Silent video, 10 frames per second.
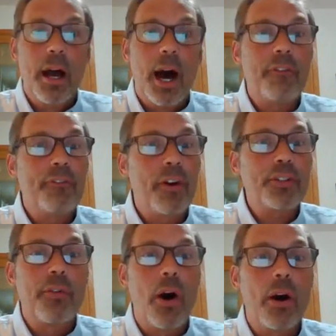First
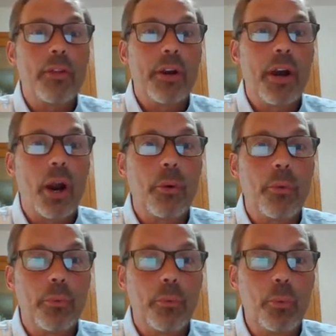of all, there are
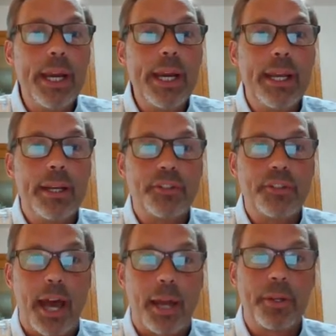reading
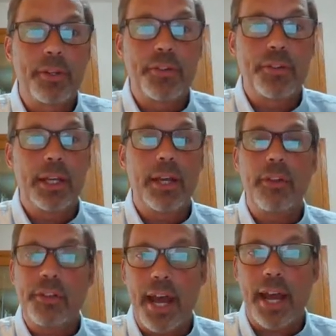assignments in the
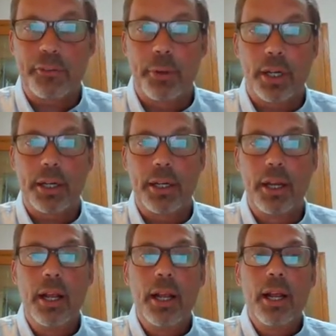textbook
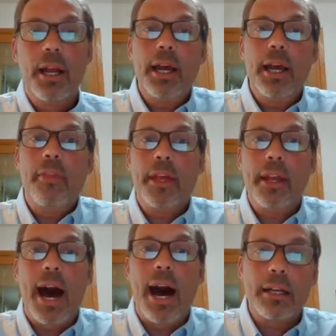and then
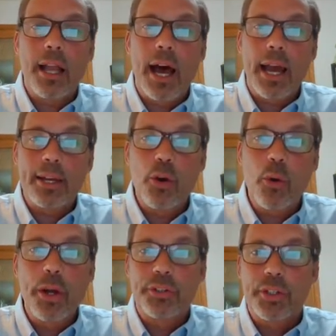online
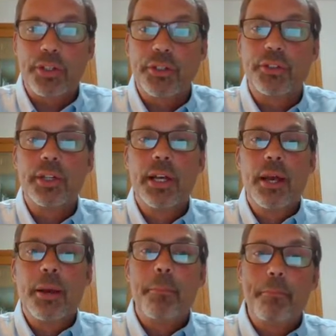quizzes
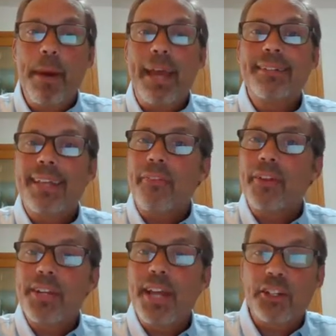based on the
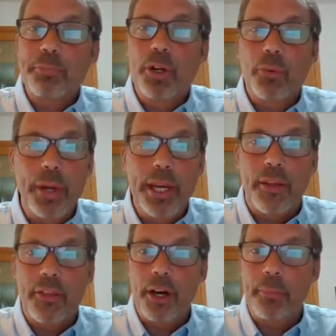textbook reading.
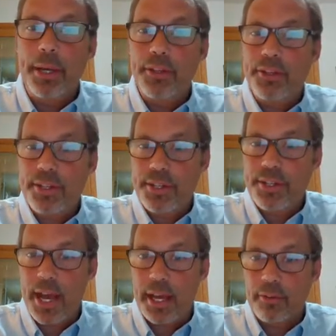There'll be
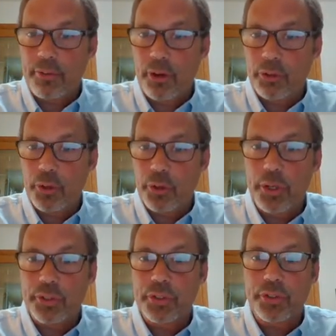10 of those
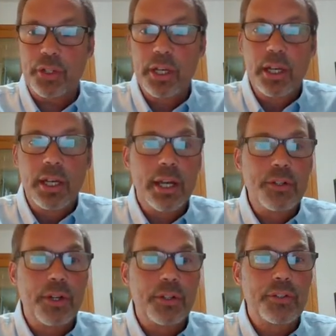quizzes, as
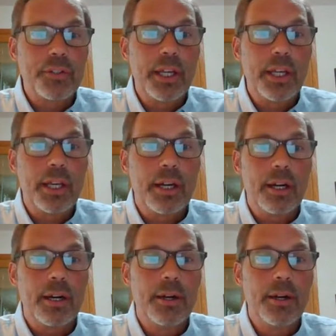you can see here.